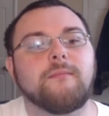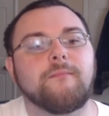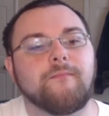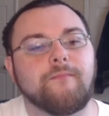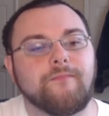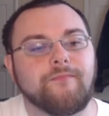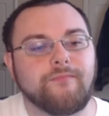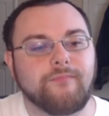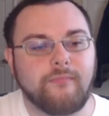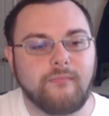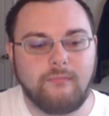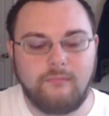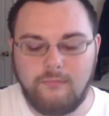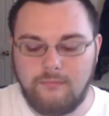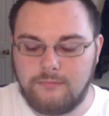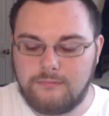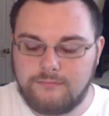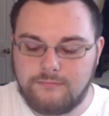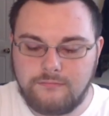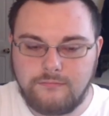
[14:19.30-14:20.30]

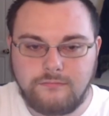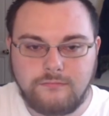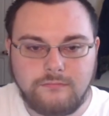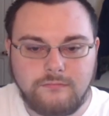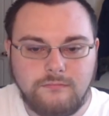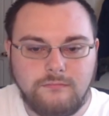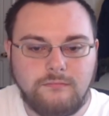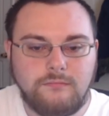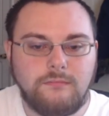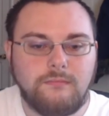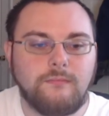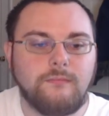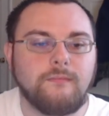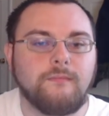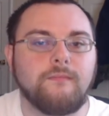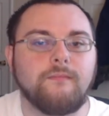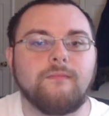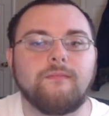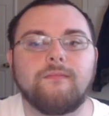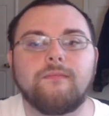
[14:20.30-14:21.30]

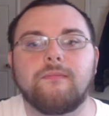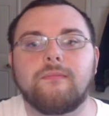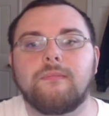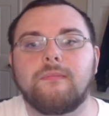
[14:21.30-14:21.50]
No one is speaking in this clip.